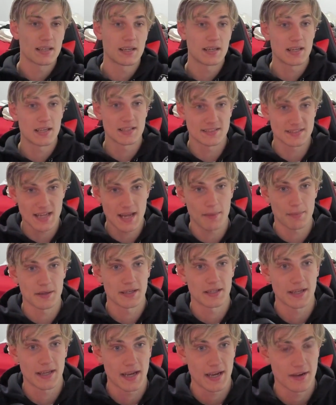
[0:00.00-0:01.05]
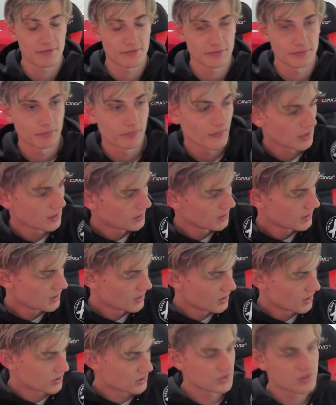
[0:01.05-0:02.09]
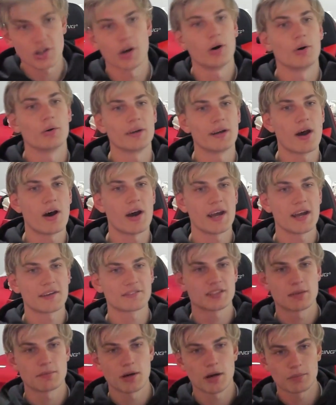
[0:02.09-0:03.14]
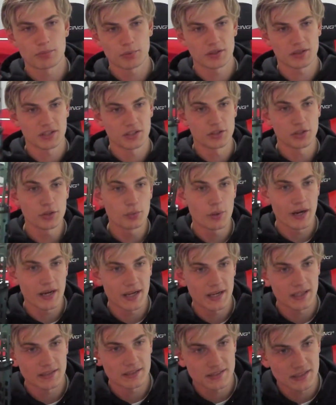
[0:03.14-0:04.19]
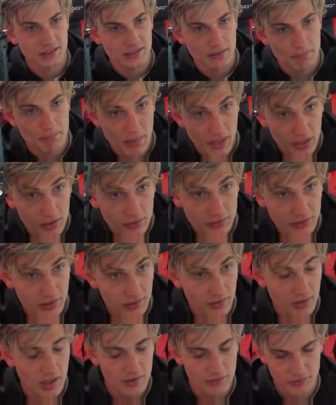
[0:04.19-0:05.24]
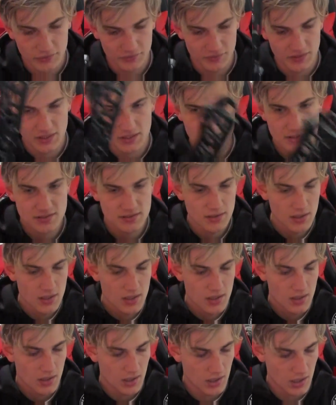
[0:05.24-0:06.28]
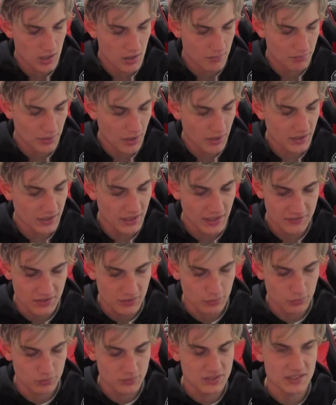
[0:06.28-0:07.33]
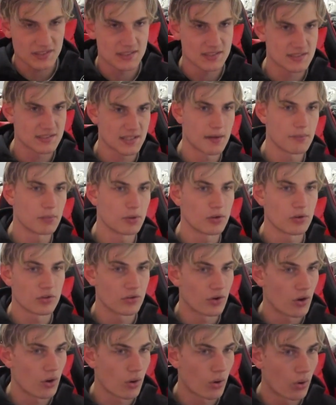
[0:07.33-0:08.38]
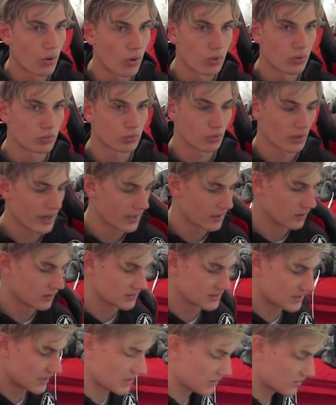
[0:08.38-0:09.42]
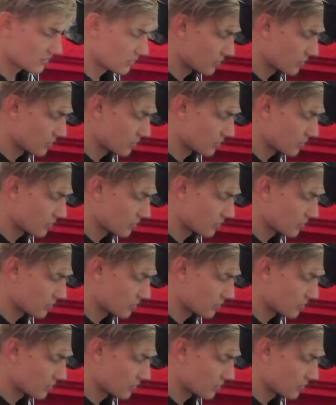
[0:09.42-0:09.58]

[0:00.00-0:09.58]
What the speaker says: and snapping it in half. So now I have to come up with a new way to get the barrel nut off of this. I'm probably going to have to disassemble the whole rail to get to